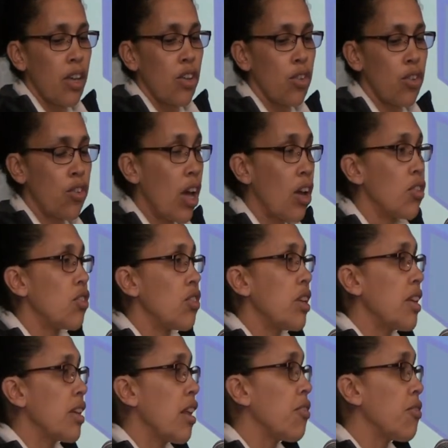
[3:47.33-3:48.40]
to dose
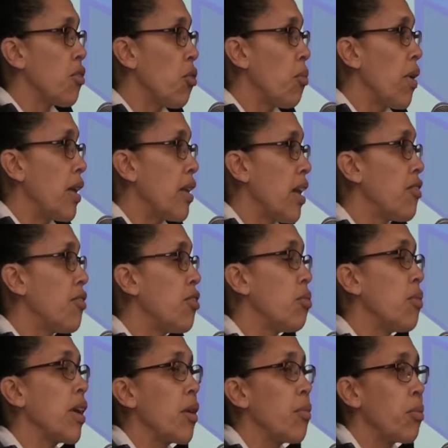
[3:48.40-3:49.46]
ethyl formate and
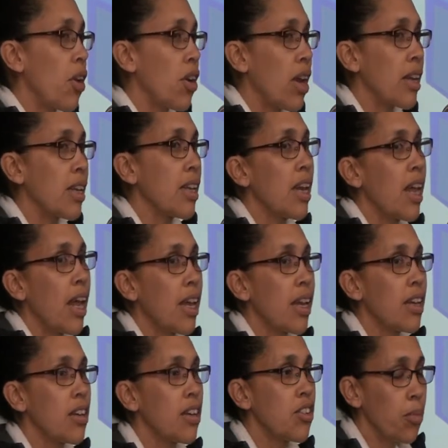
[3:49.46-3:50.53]
fumigate product in
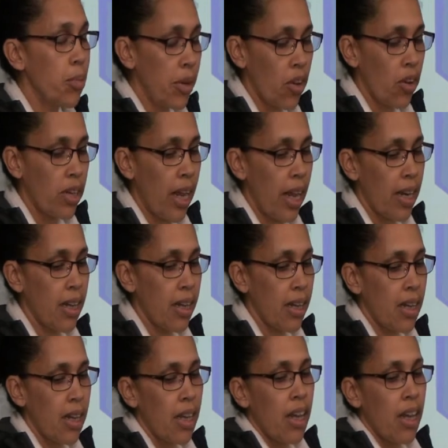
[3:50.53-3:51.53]
a shipping container.